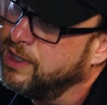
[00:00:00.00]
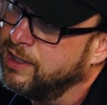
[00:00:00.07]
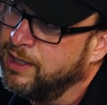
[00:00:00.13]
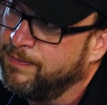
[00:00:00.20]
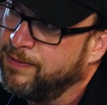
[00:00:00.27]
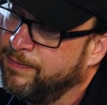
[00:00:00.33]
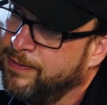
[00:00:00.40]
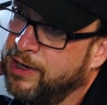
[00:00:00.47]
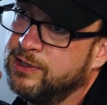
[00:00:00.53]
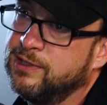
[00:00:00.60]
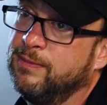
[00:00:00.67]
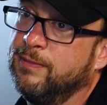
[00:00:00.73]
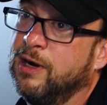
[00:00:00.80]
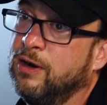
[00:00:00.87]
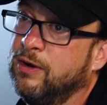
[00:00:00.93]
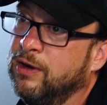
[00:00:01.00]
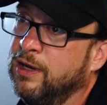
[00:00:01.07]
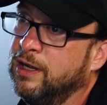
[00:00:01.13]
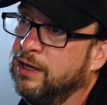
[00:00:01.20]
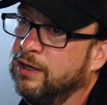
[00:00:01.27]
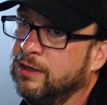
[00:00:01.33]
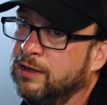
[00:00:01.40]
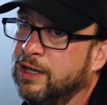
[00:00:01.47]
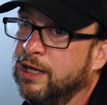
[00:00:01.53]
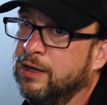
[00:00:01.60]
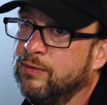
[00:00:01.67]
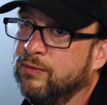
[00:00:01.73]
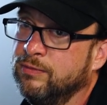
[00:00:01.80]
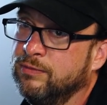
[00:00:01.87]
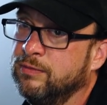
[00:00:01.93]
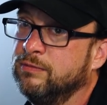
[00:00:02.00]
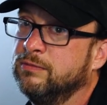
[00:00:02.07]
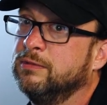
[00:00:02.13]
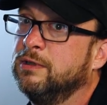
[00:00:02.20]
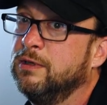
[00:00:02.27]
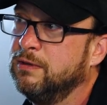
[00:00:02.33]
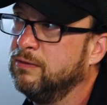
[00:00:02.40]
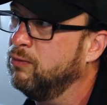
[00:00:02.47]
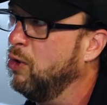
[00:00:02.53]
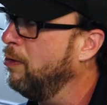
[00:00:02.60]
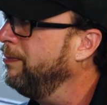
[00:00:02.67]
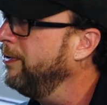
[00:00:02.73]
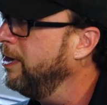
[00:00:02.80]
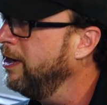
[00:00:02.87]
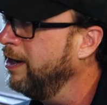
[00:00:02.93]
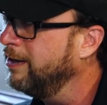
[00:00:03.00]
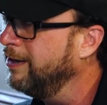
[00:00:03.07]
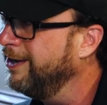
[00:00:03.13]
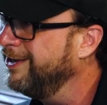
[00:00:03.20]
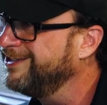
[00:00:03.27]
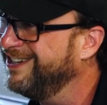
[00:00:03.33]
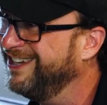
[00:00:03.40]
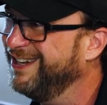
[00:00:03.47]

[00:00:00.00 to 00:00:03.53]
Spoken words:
setting up the bar tomorrow and role play, I guess.